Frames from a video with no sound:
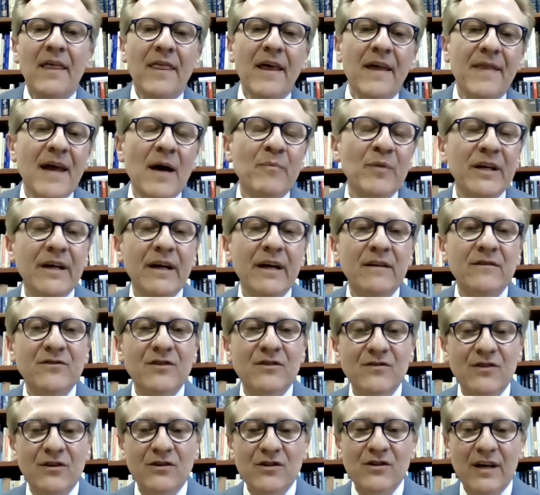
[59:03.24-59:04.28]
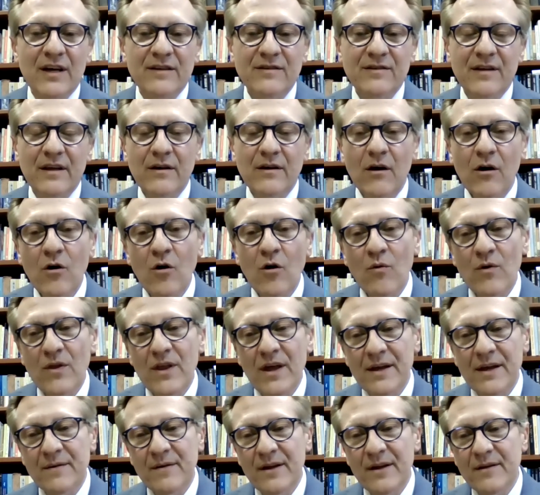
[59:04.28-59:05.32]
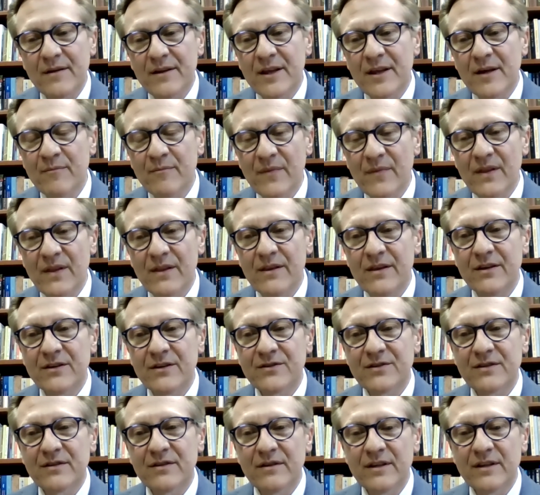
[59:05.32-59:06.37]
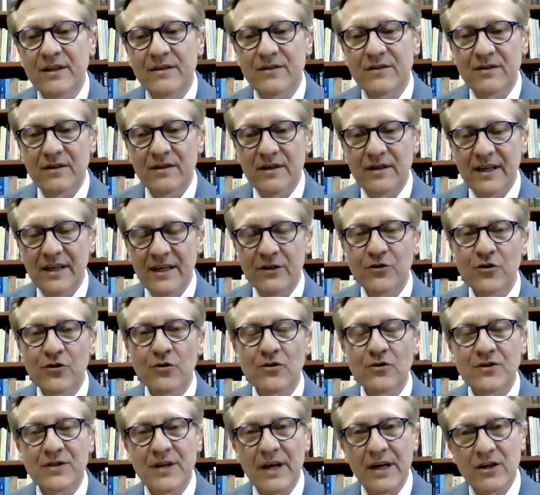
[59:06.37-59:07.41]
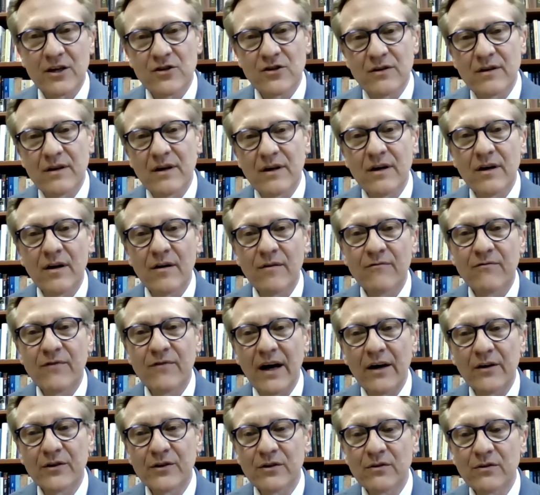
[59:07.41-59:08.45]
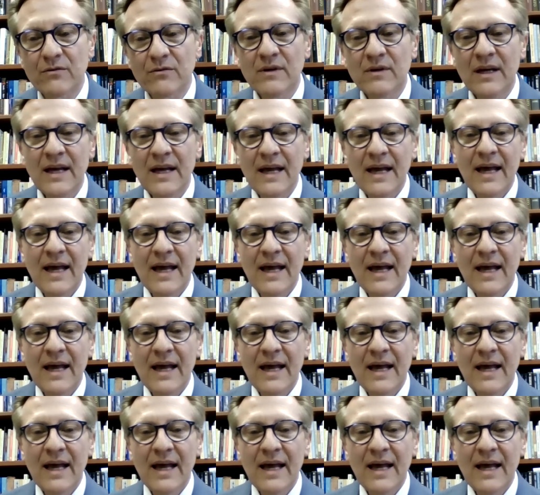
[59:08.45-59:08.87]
Then that begins to suggest that oh well then that this this intersection of value,